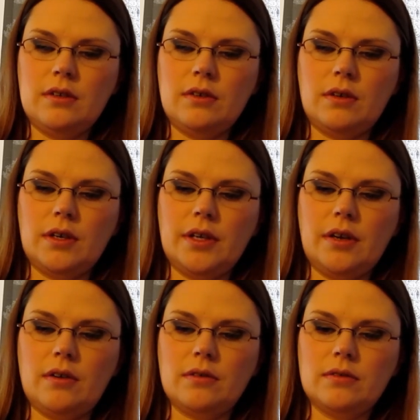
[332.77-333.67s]
or, you
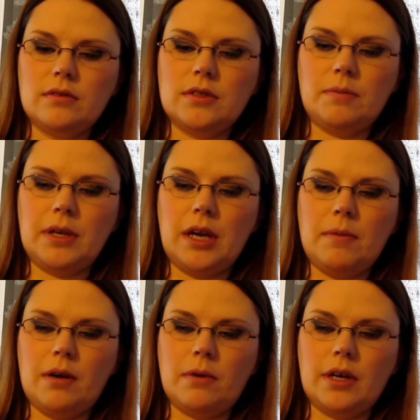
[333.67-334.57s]
know, something I'm
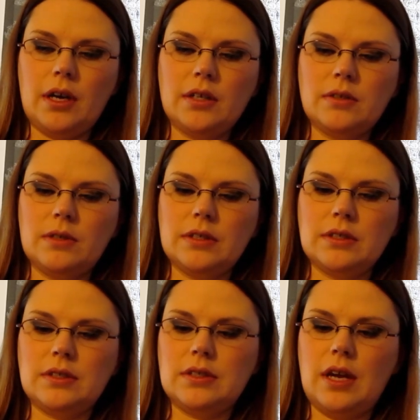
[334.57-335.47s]
not working on so it doesn't
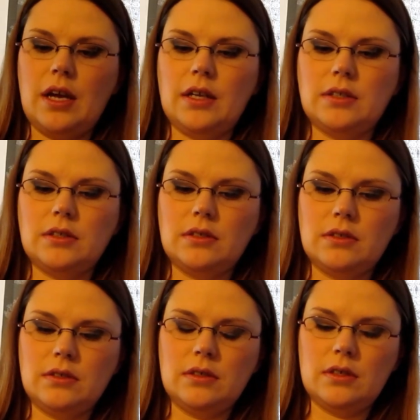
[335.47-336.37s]
stay
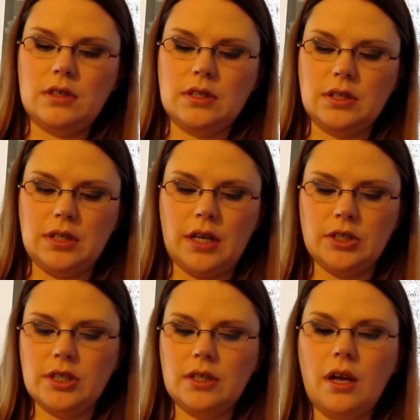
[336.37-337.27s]
into
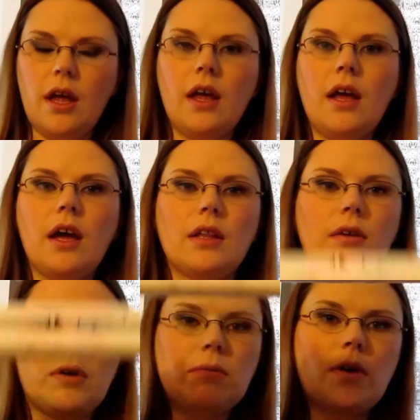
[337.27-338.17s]
tension. And then
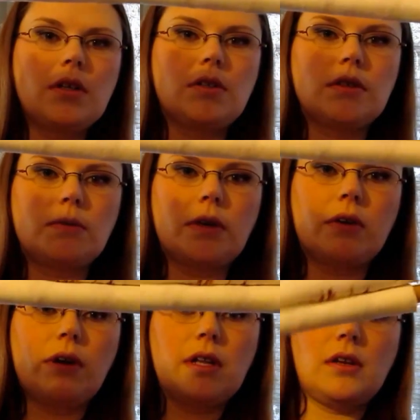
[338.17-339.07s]
what I'm going to do is I'm going to
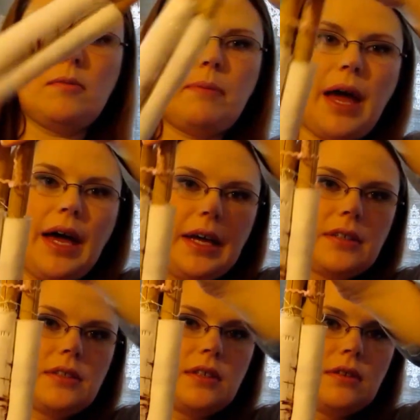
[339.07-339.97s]
create little
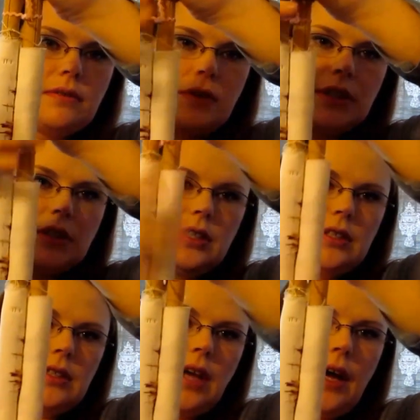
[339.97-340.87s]
bags for each of
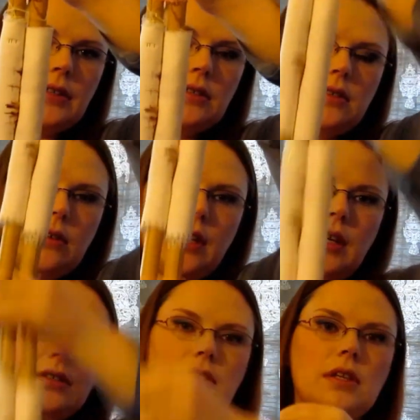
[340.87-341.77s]
these sets so they
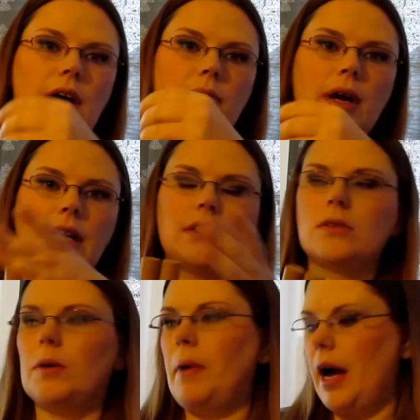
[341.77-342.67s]
can slide right
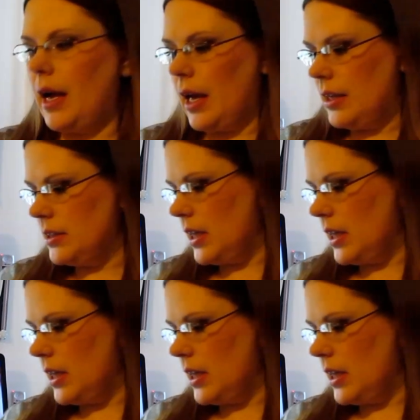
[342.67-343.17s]
into a bag and stay